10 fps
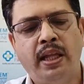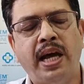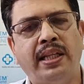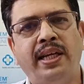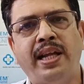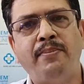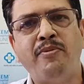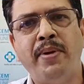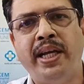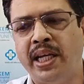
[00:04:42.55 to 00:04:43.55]
The other type
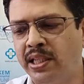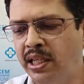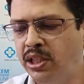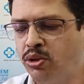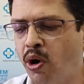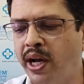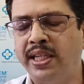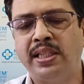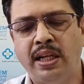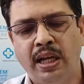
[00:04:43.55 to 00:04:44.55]
of medication is called
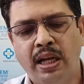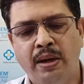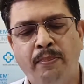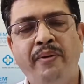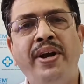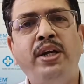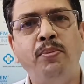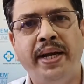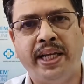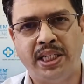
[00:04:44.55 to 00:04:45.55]
as
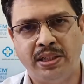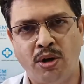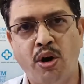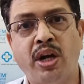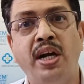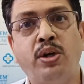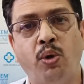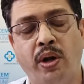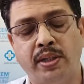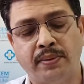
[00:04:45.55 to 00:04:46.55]
preventive medication or
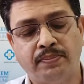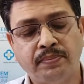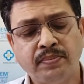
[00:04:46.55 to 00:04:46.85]
controllers.